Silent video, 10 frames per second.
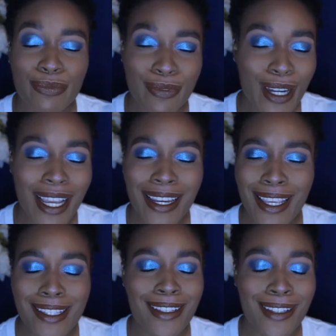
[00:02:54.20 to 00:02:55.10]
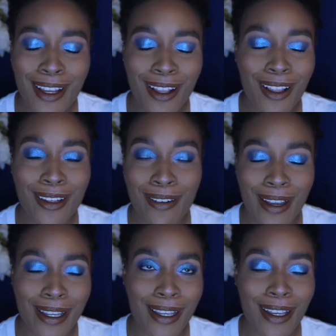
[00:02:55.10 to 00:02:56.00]
Red is a tall
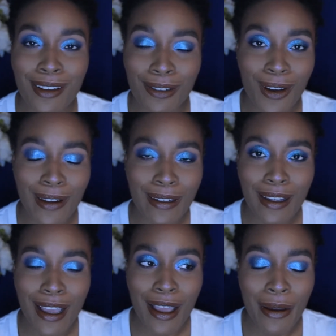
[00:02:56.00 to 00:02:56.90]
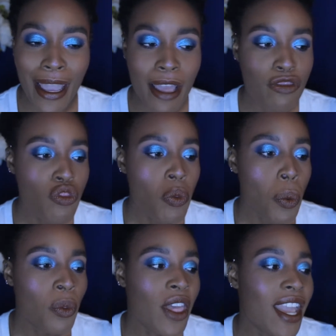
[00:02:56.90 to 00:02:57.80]
drink of water, okay?
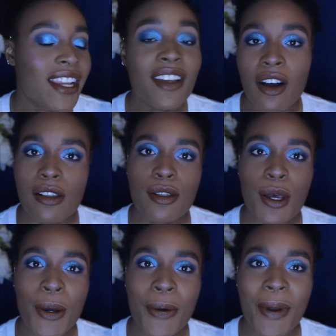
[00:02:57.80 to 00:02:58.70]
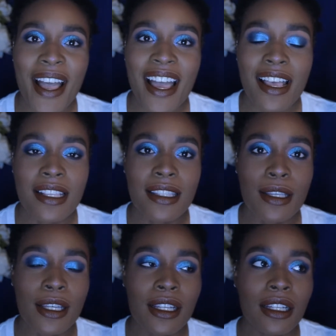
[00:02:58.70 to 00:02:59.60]
And he also has
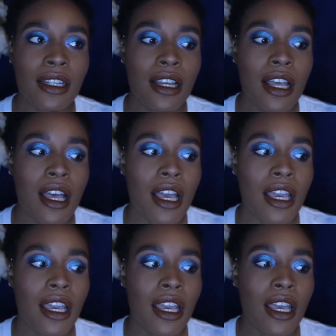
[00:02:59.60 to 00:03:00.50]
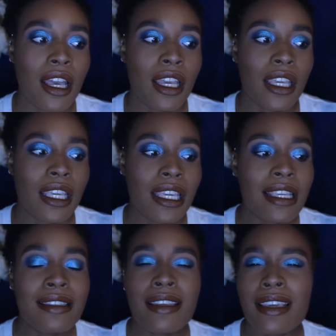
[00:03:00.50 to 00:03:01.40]
the
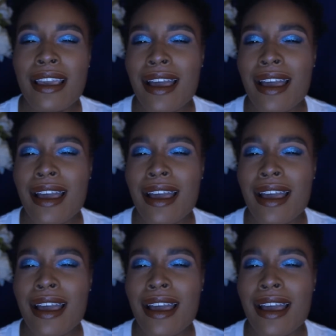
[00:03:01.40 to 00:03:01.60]
easy